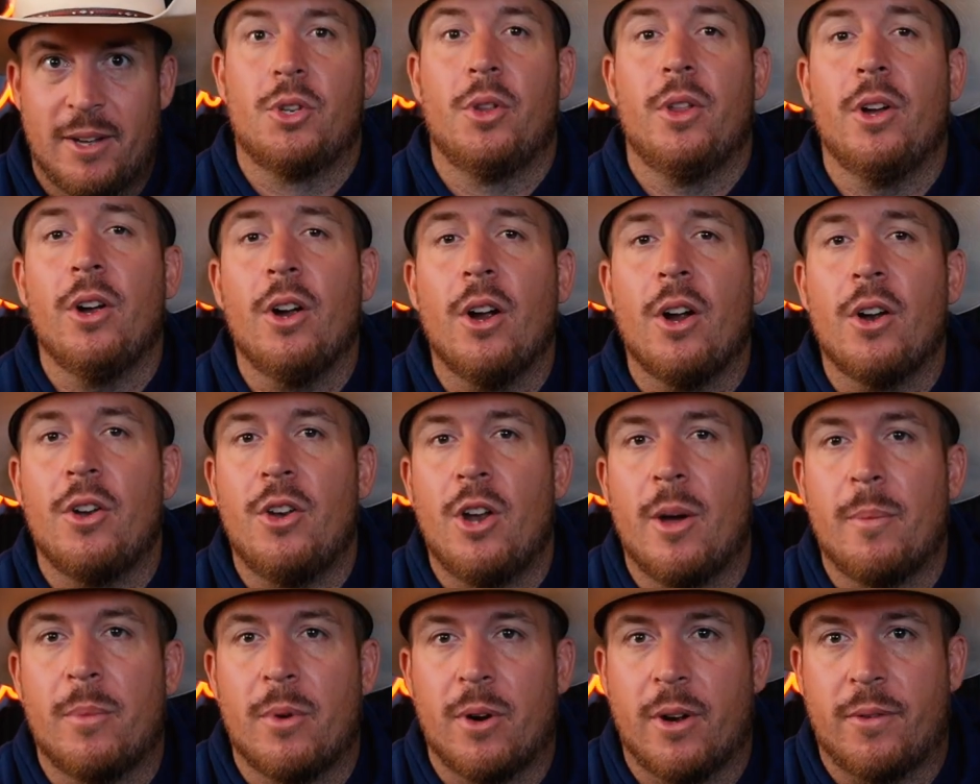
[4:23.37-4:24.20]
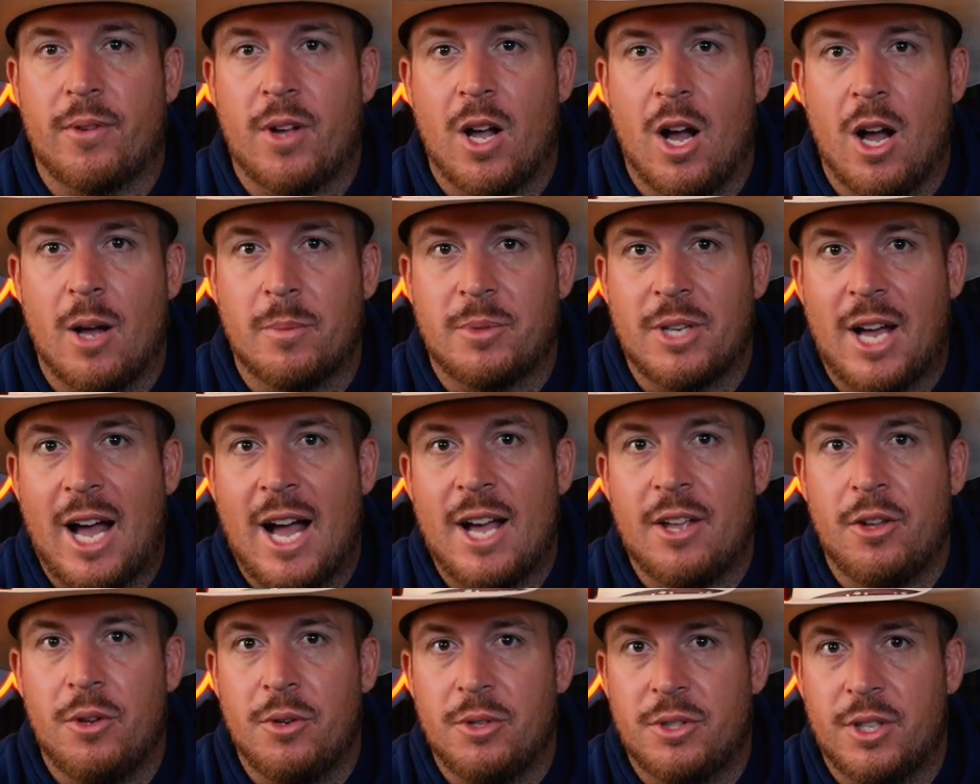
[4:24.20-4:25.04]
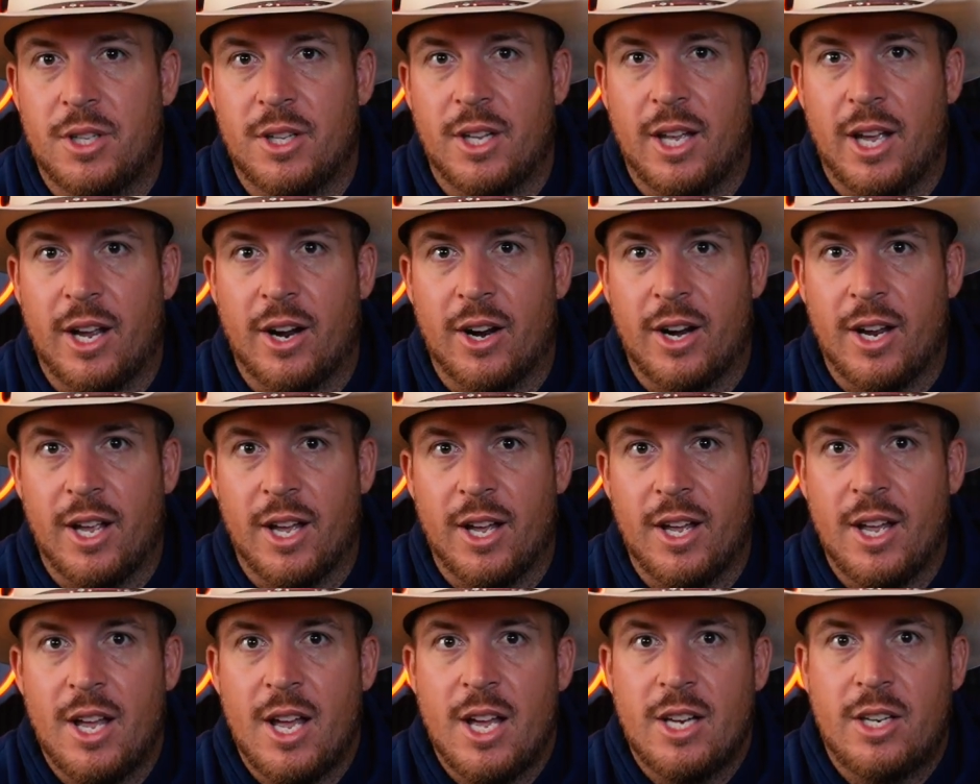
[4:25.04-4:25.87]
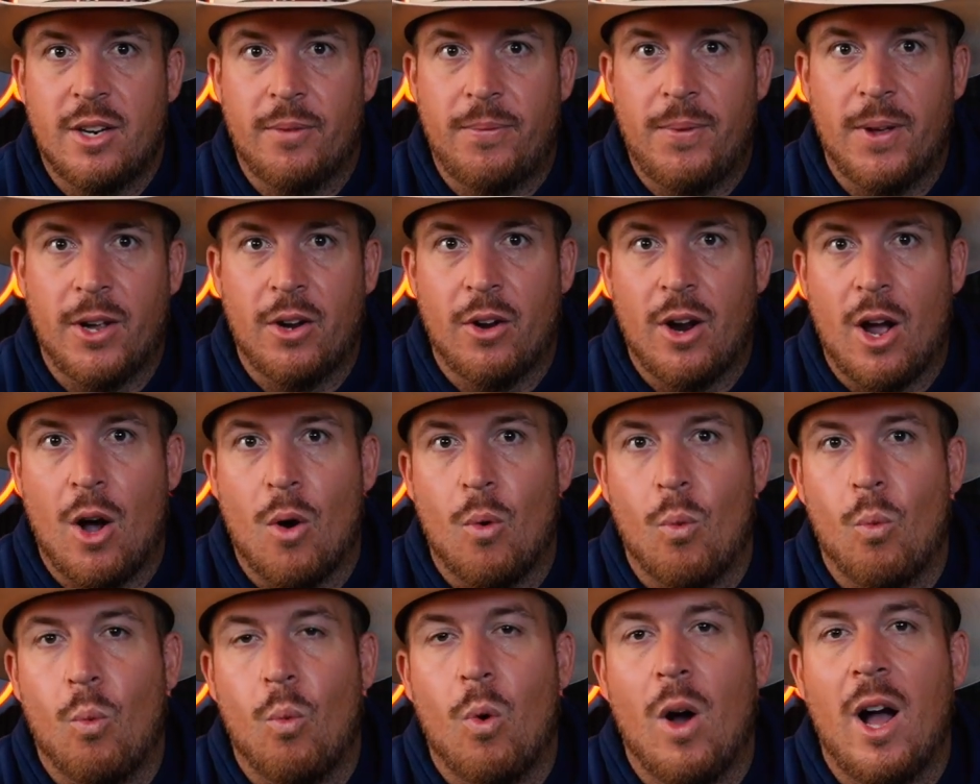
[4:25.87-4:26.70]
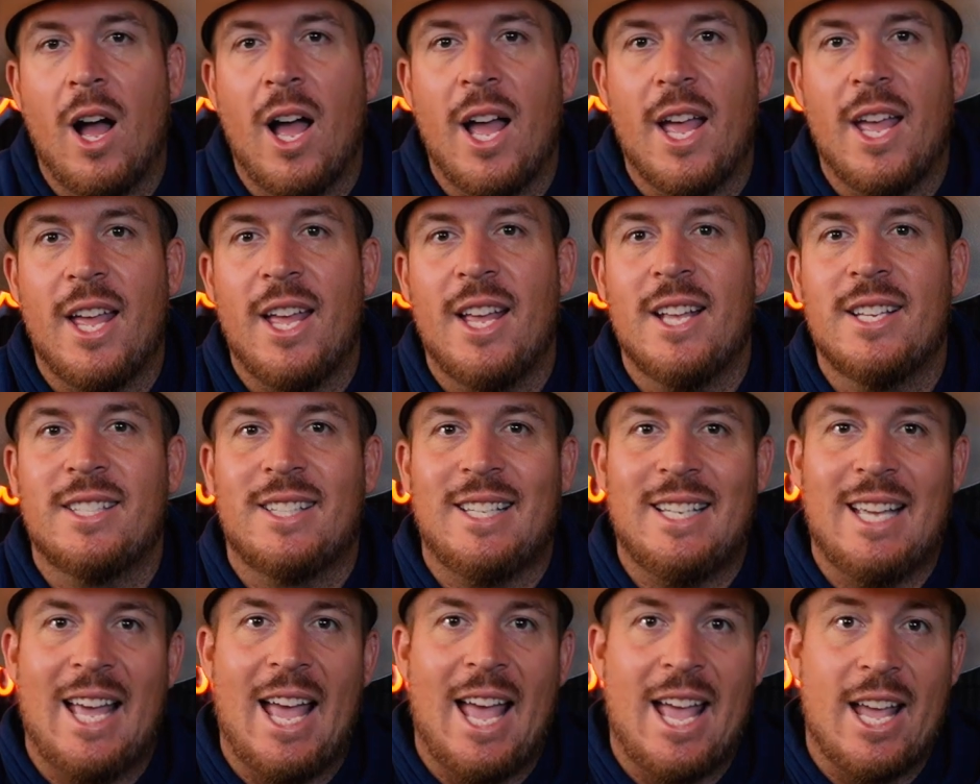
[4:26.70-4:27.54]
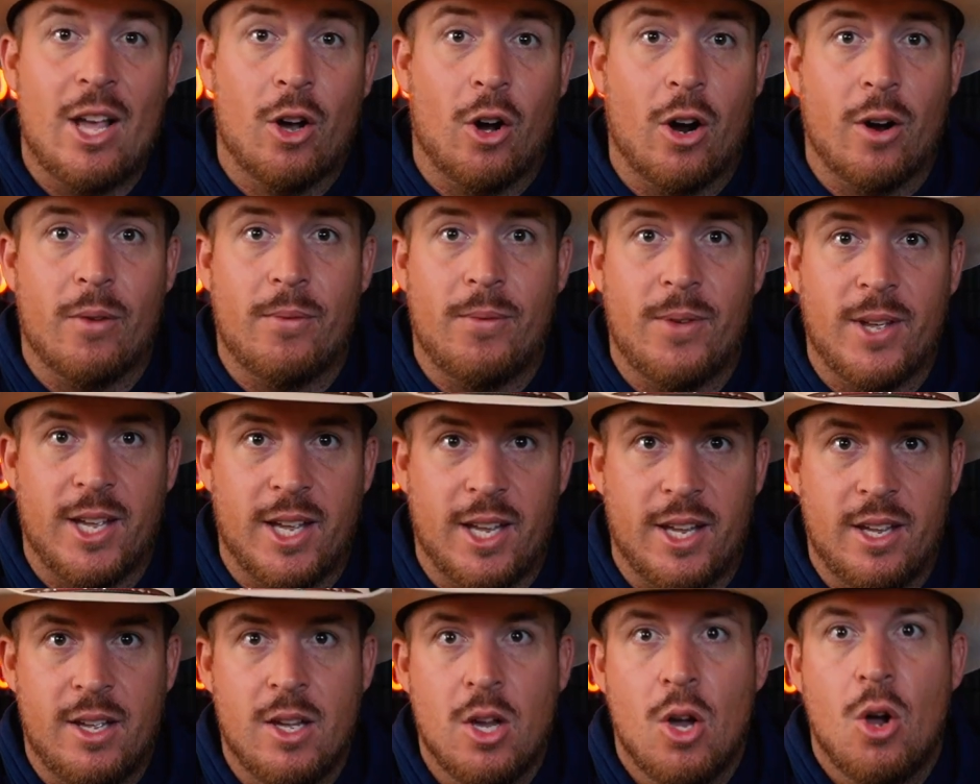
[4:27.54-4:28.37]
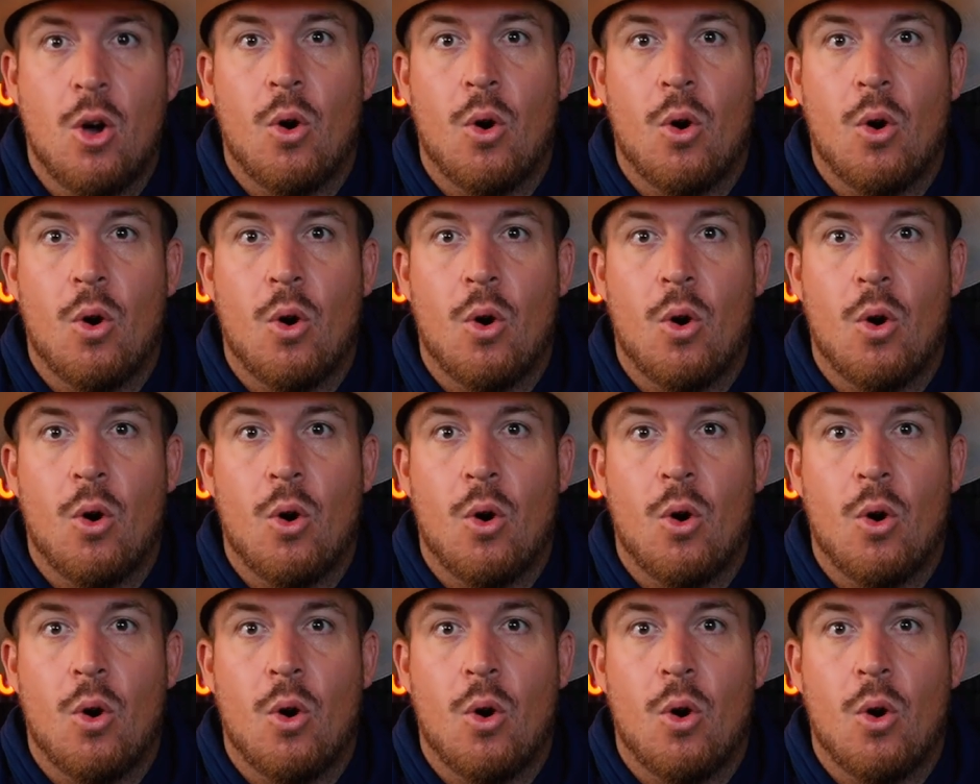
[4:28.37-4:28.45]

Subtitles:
So there are a number of comps I used in the area to figure out what is the ARV,